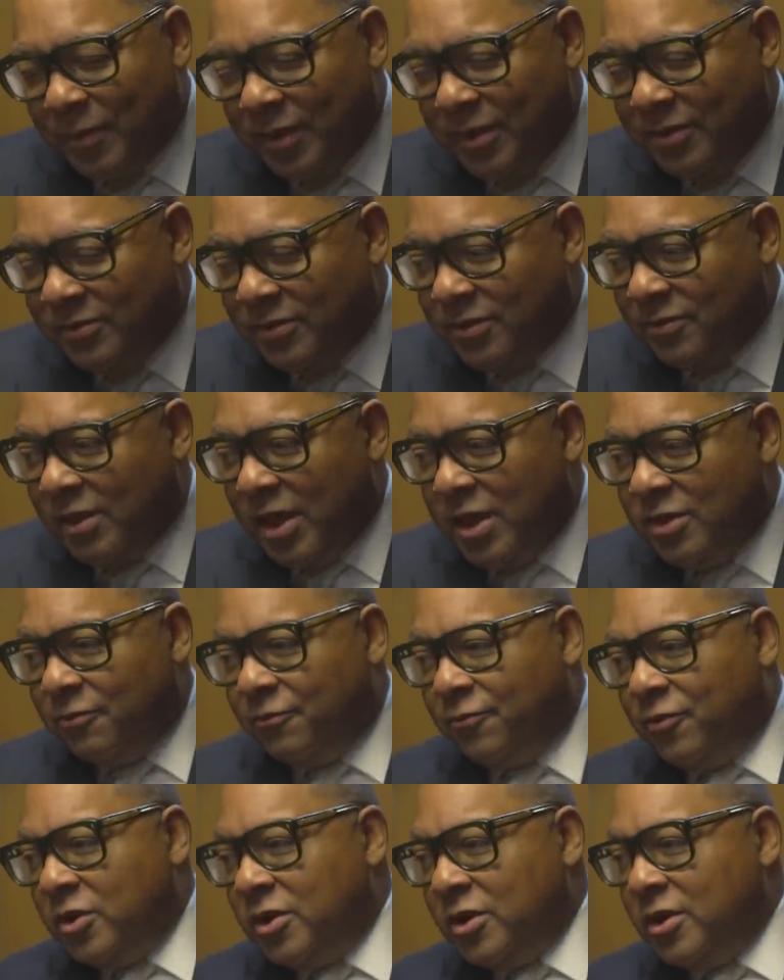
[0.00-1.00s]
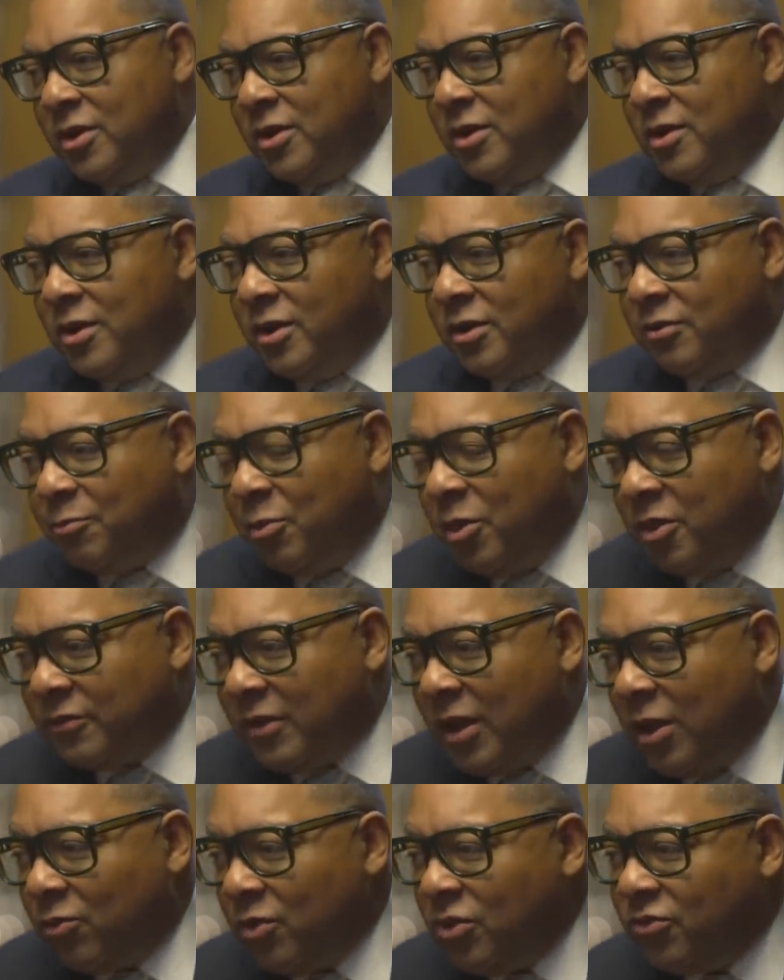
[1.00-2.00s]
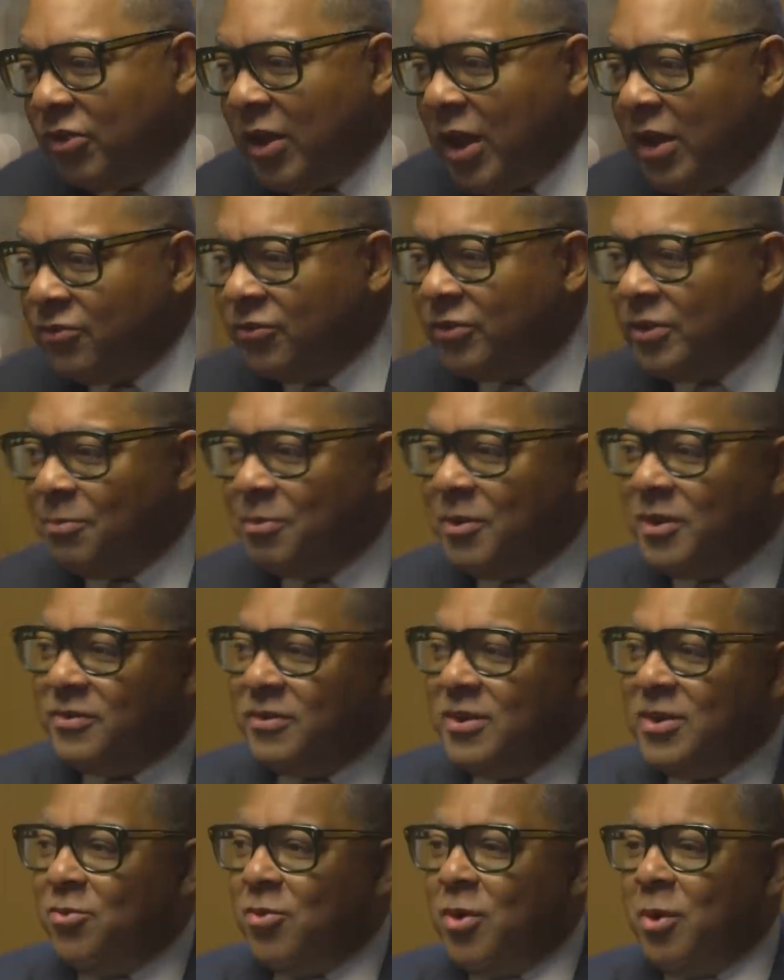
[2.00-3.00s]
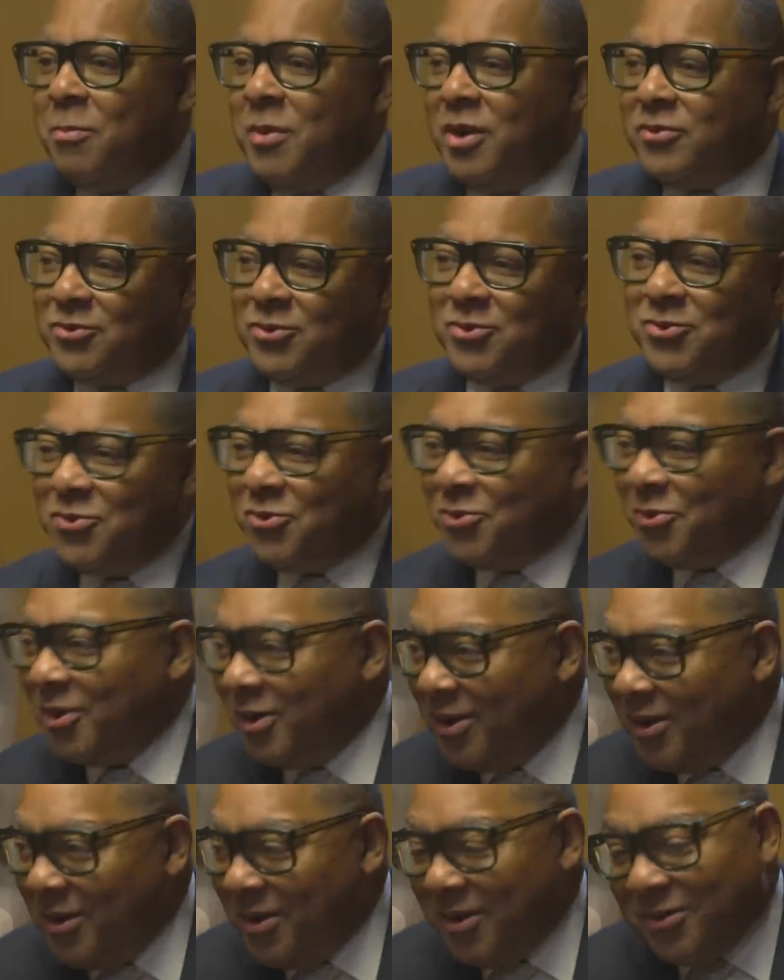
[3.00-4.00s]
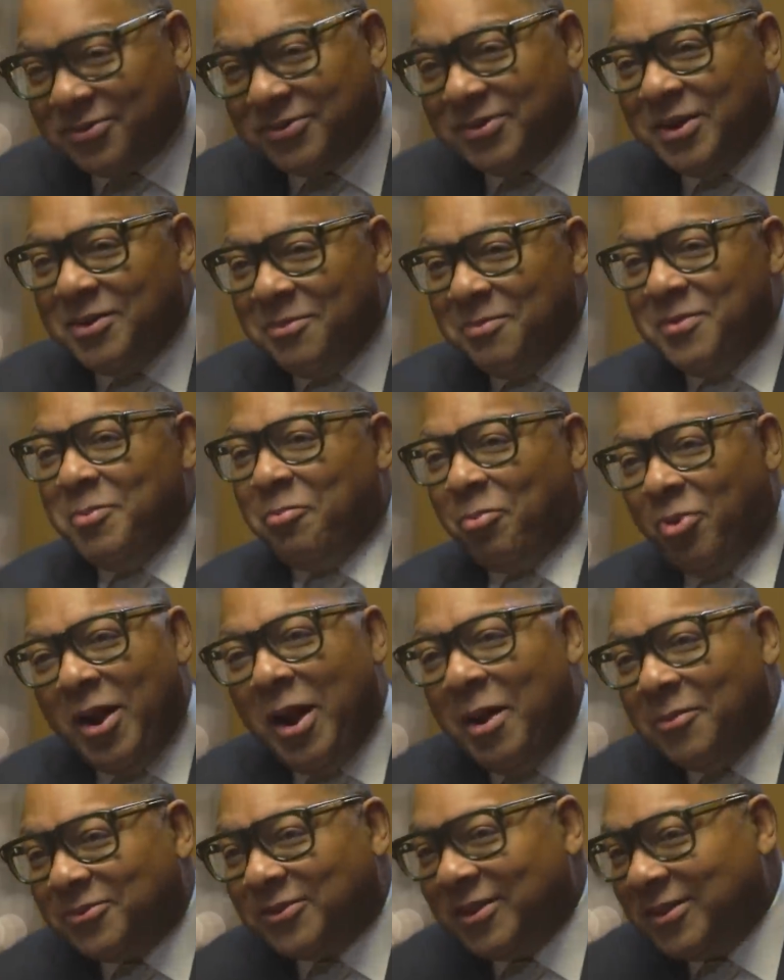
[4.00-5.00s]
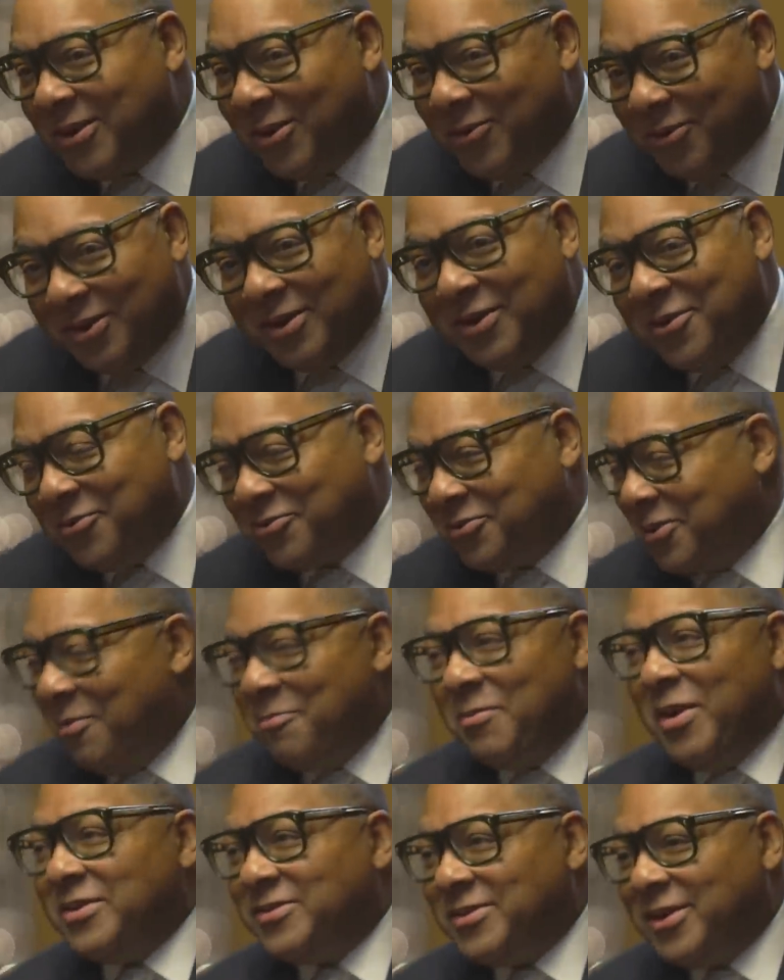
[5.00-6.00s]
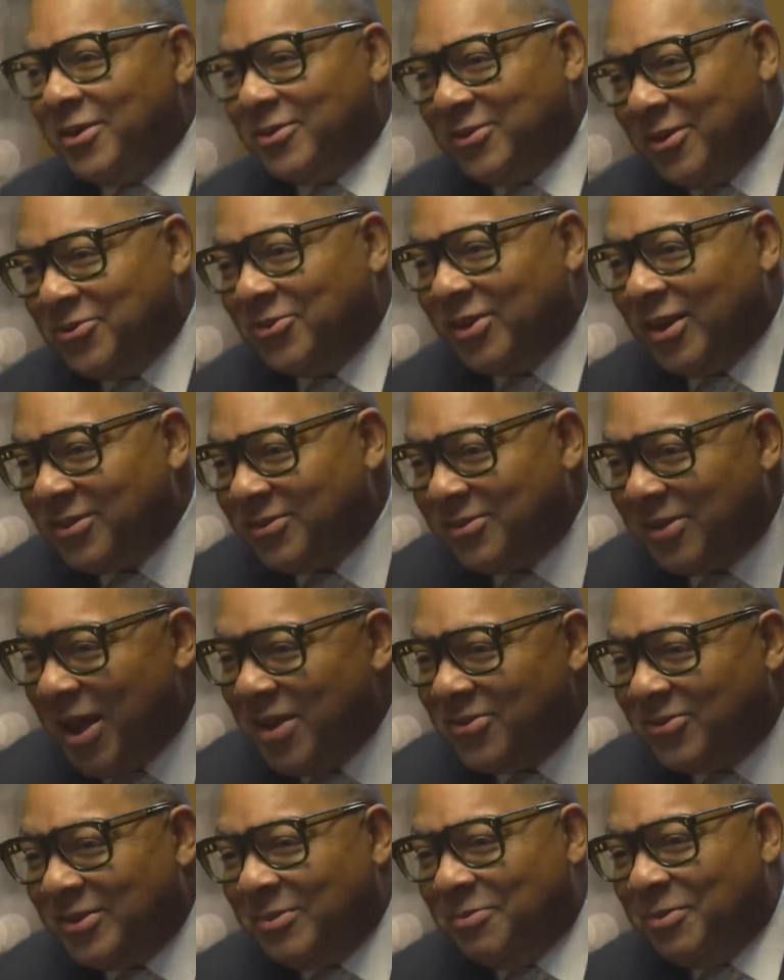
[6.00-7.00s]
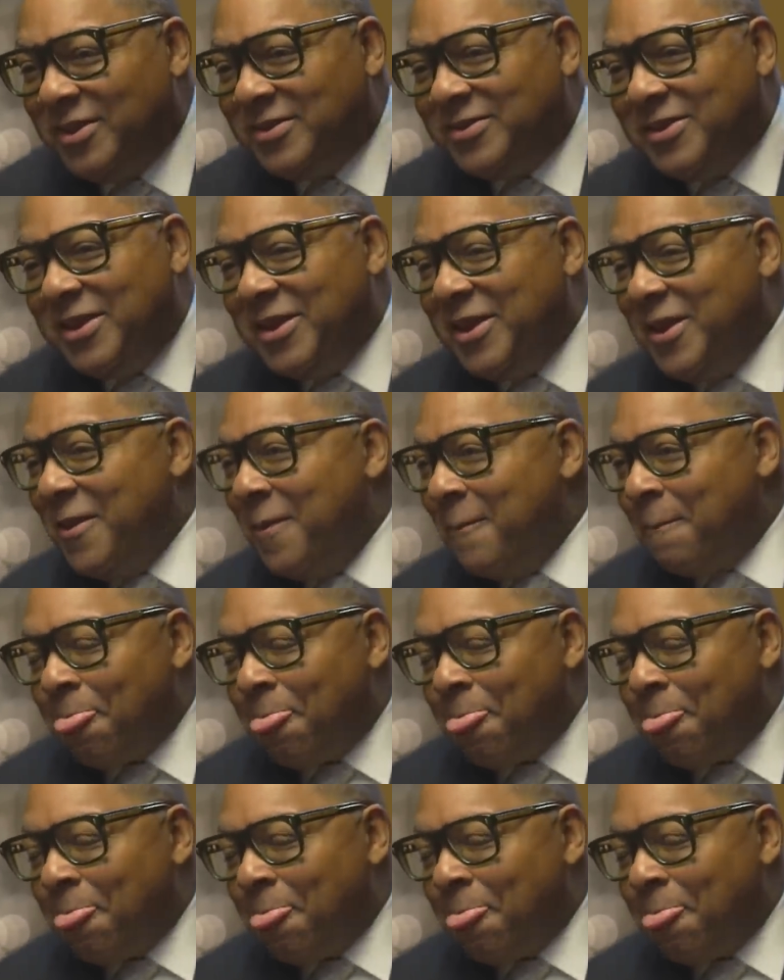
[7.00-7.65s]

It's, it's kind of funny experience I had with Chat GPT where my students were sending me prompts that they would give something I said to J- Chat GPT.